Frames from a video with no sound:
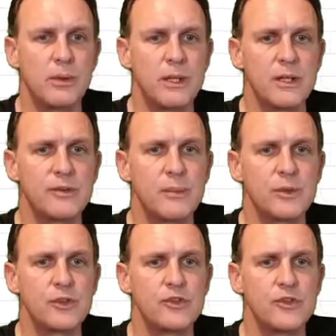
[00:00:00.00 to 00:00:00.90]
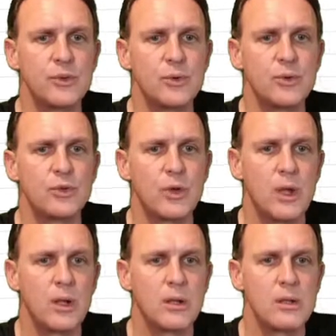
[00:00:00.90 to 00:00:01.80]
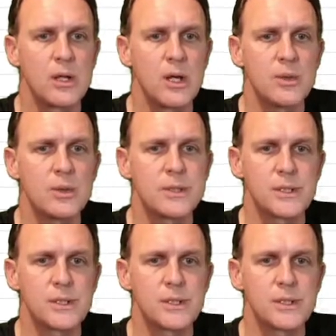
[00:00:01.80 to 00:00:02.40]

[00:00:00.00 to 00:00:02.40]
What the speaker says: If I were to choose Oaks,